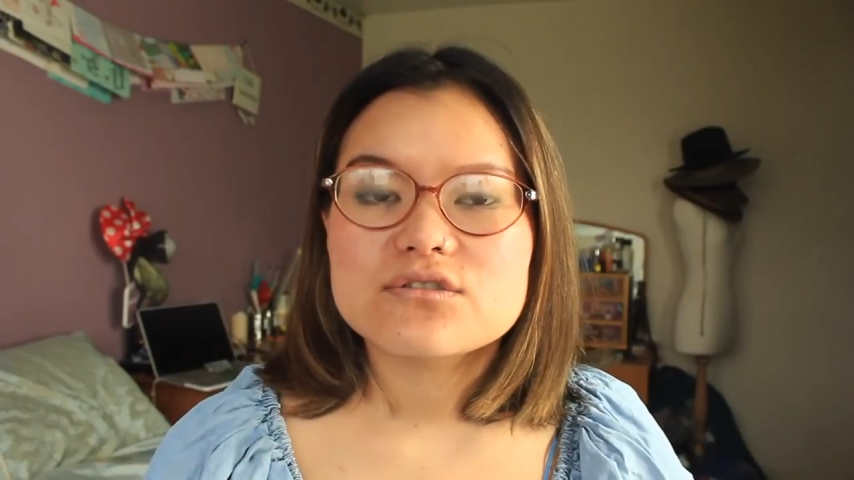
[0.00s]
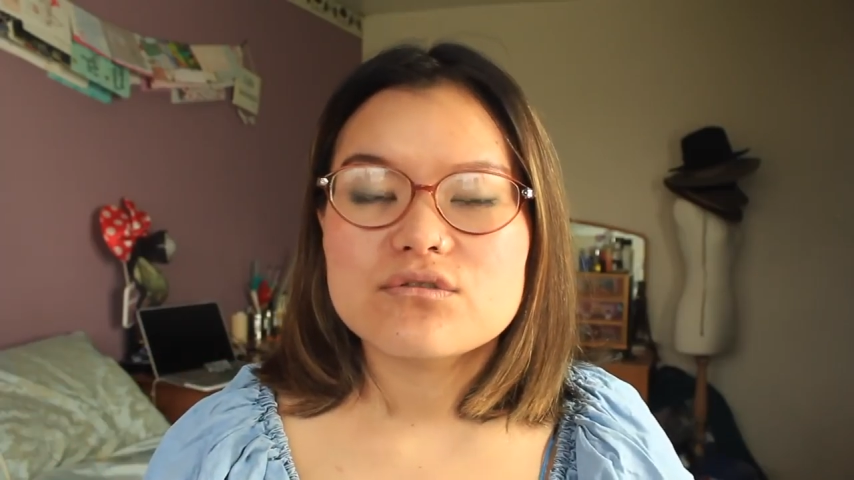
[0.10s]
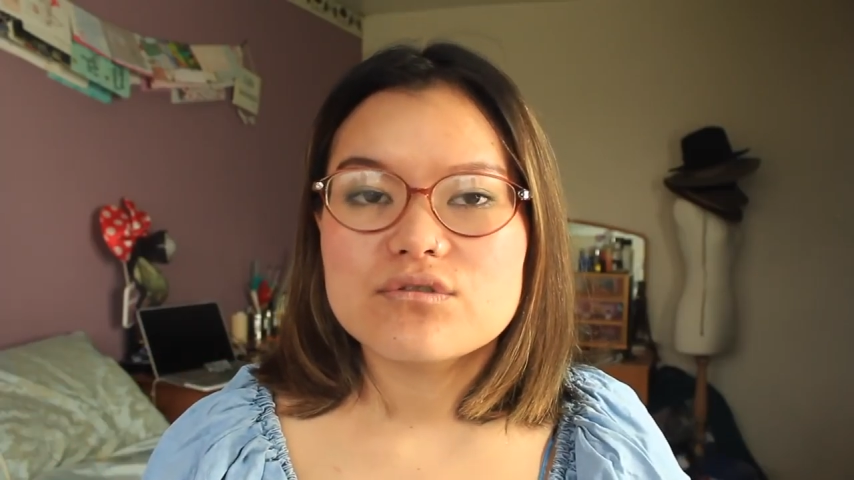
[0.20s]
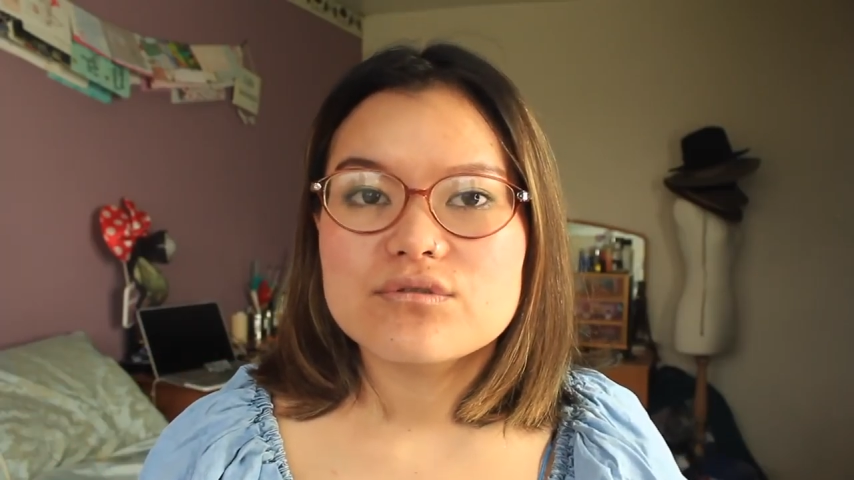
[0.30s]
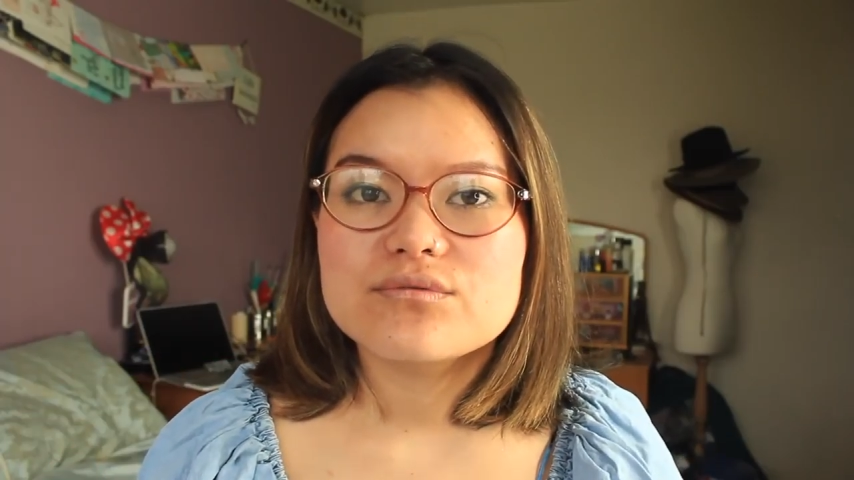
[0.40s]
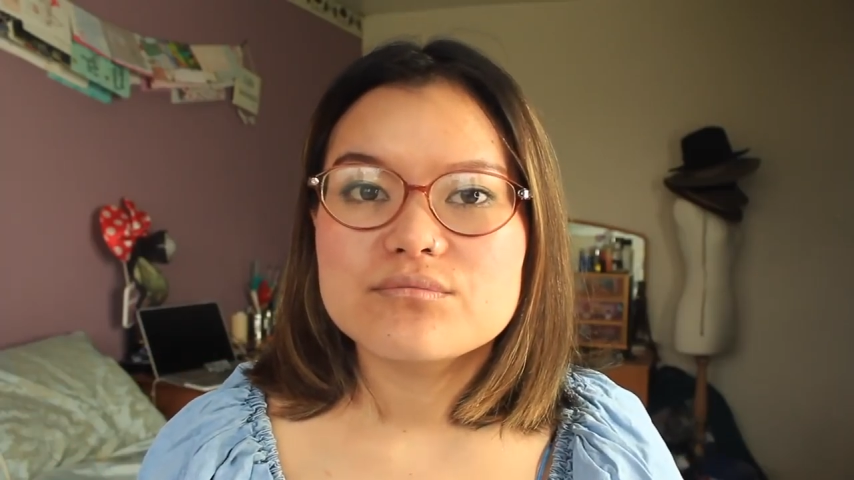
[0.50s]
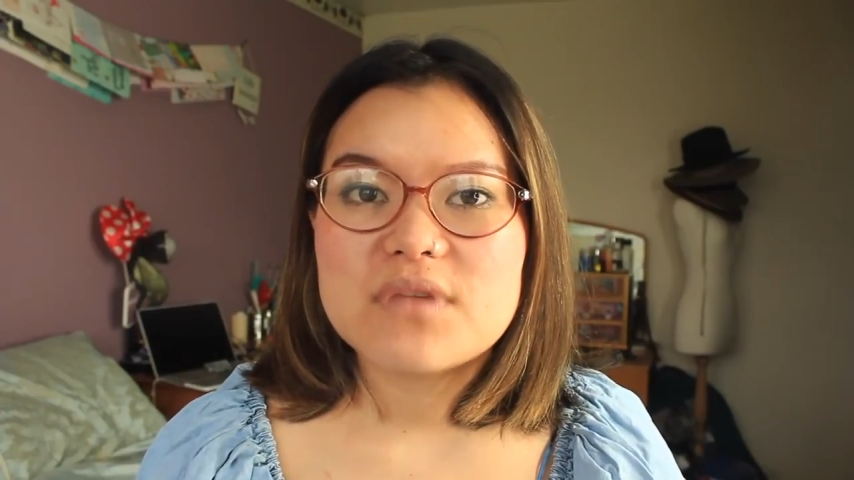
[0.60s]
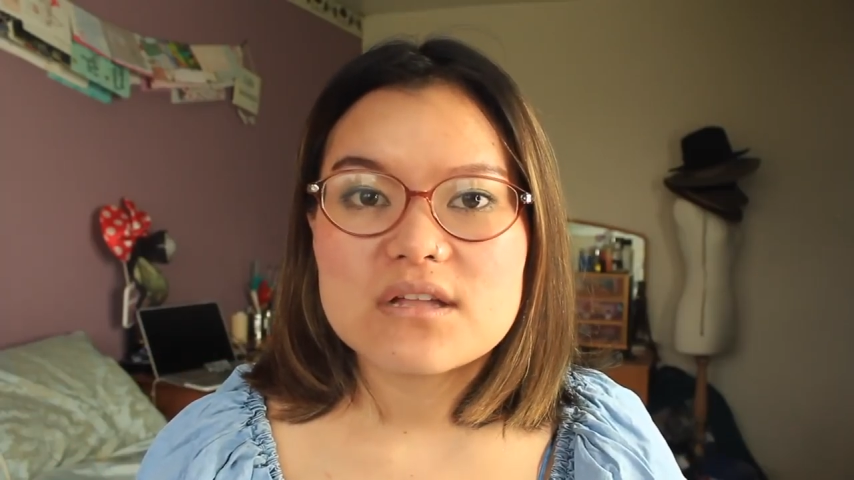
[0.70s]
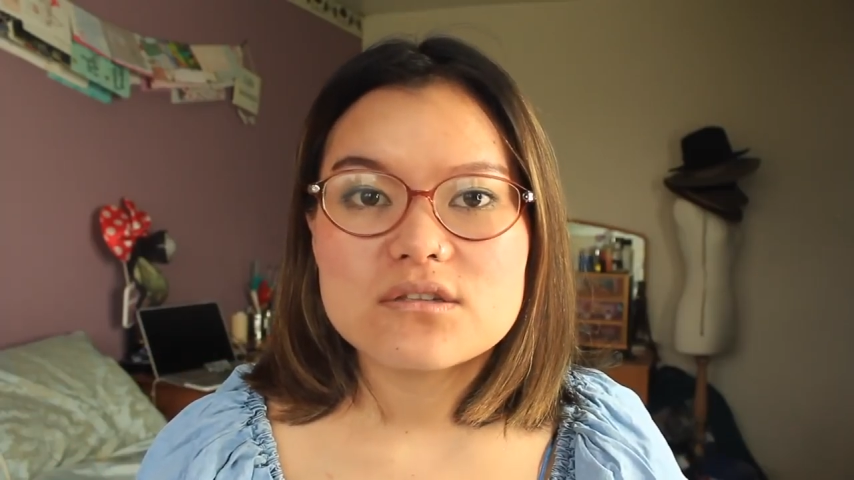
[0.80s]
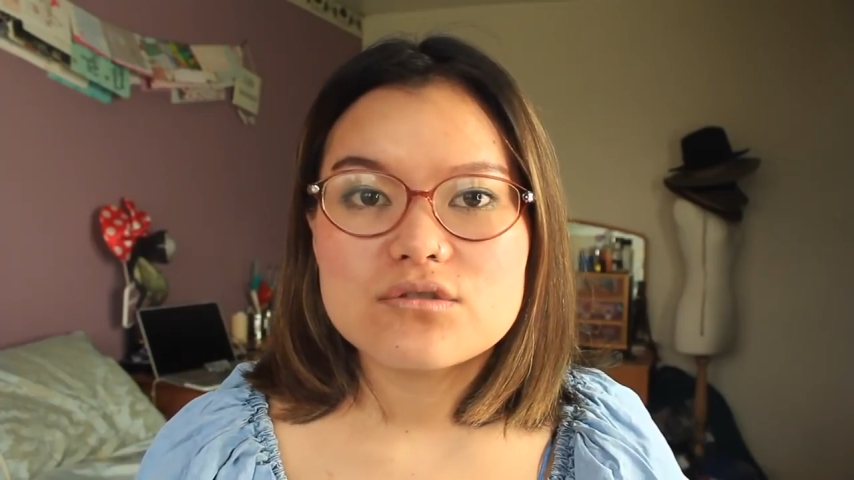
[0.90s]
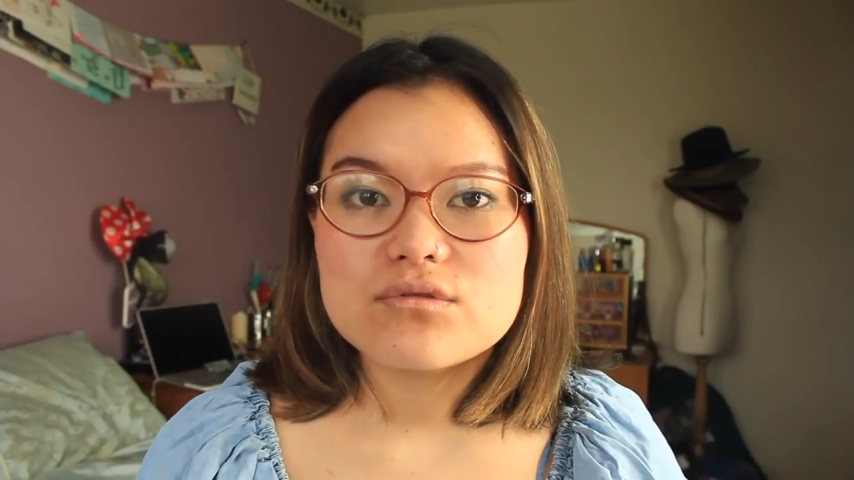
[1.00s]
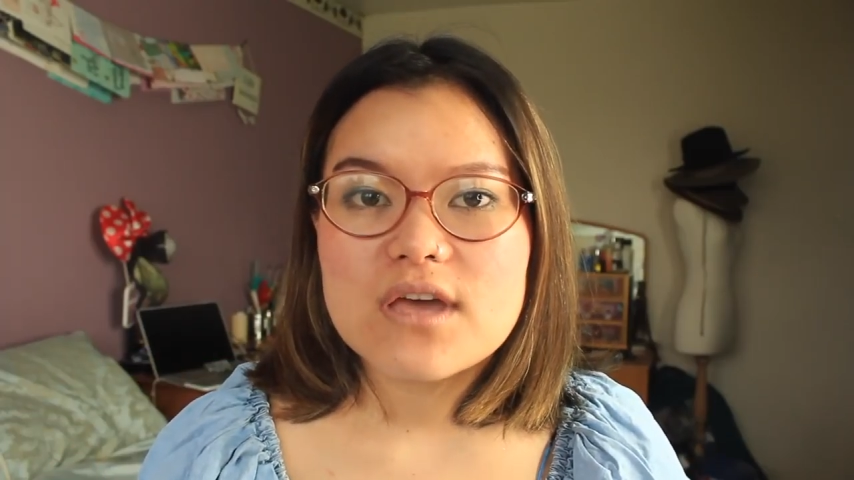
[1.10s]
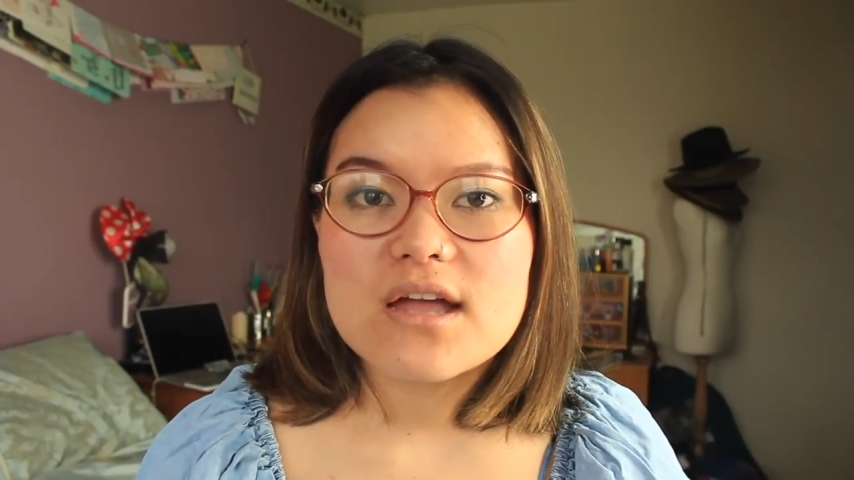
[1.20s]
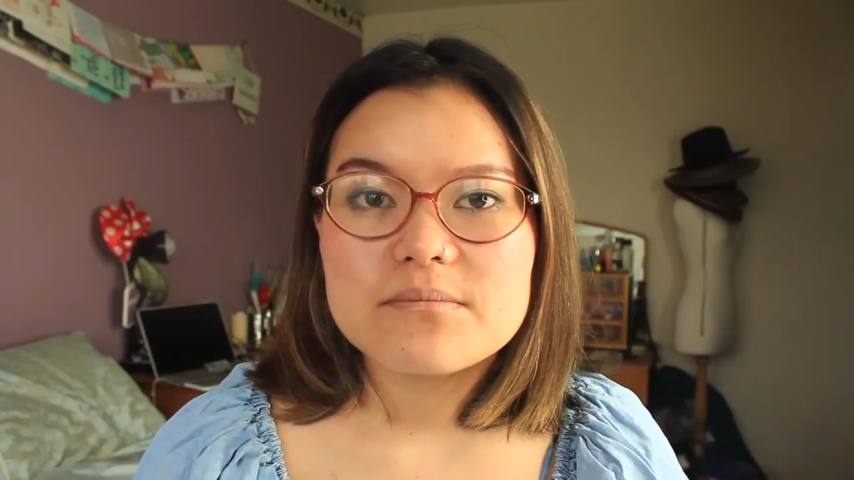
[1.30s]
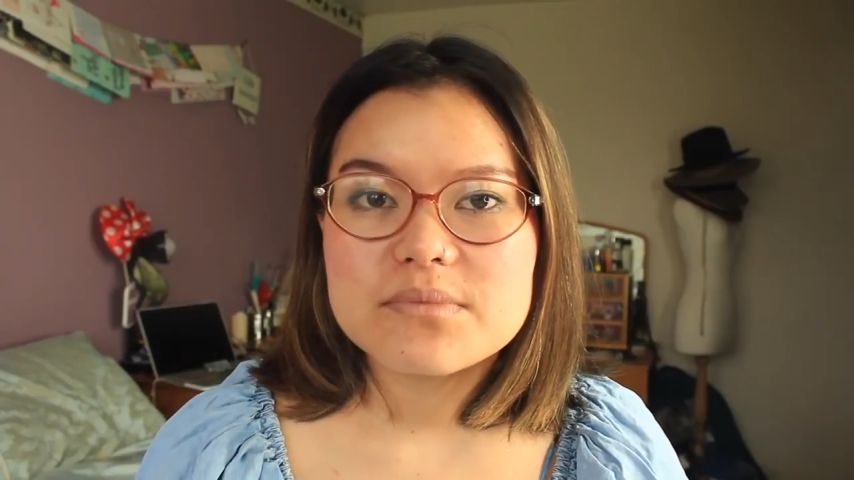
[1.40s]
so that you
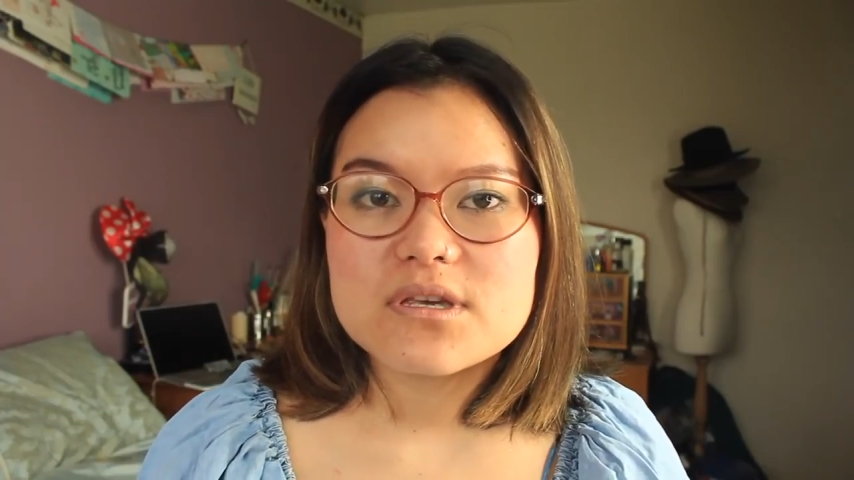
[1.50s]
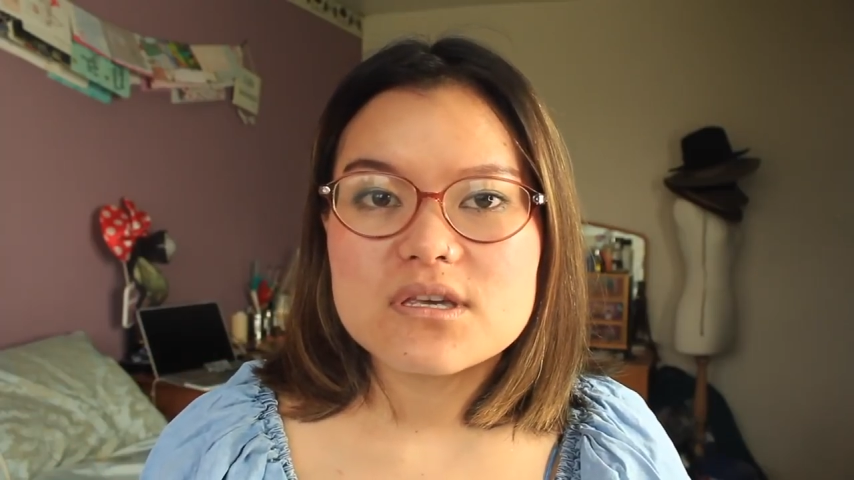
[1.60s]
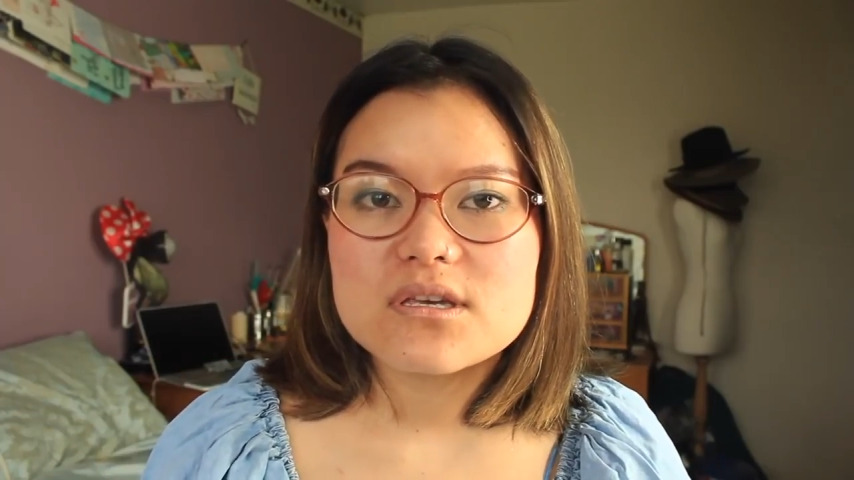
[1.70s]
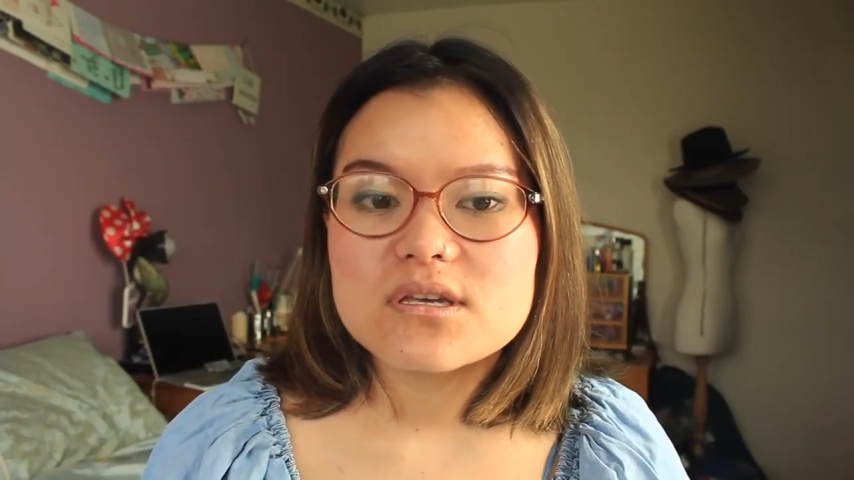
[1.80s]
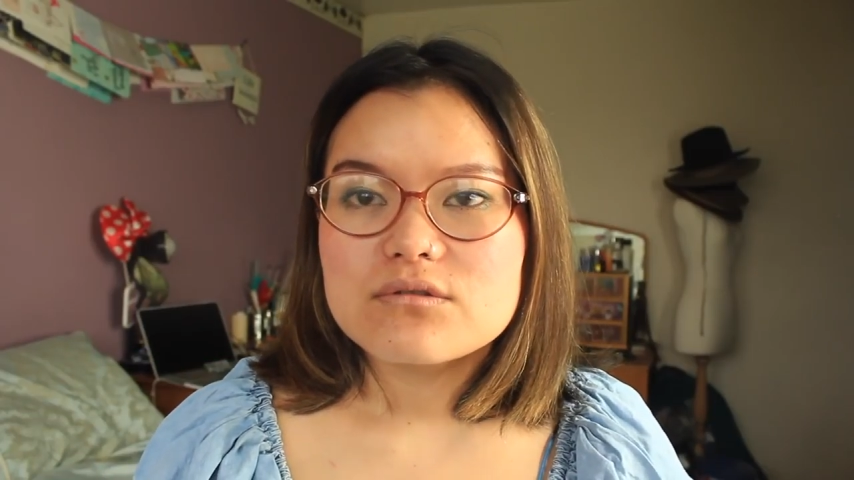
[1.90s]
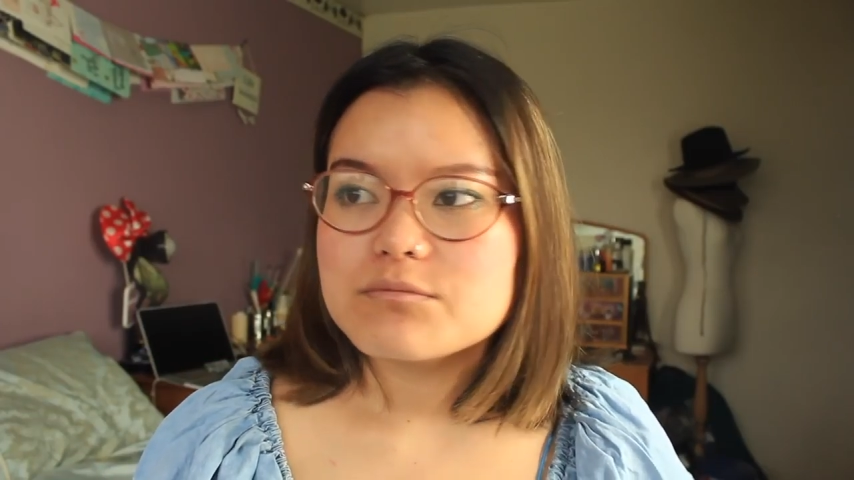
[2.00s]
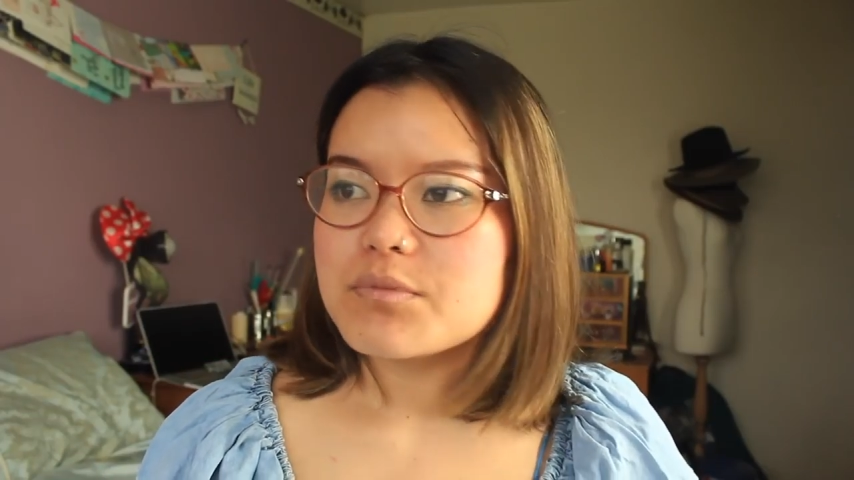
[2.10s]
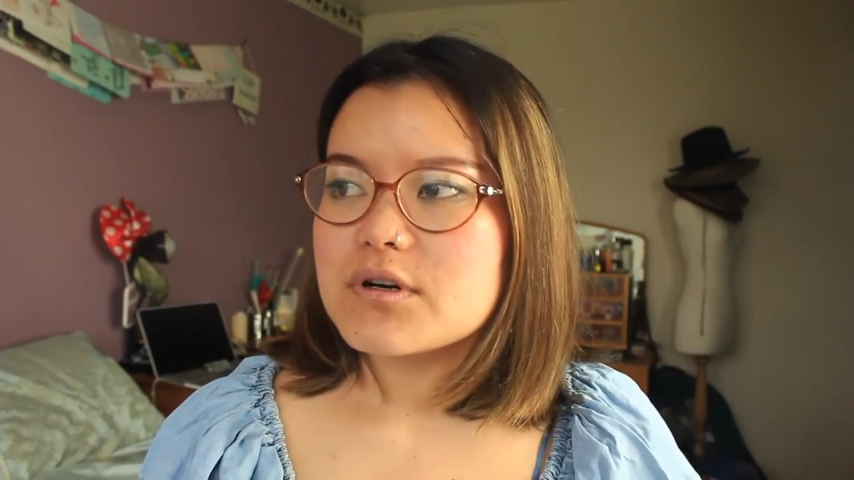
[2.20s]
can be a good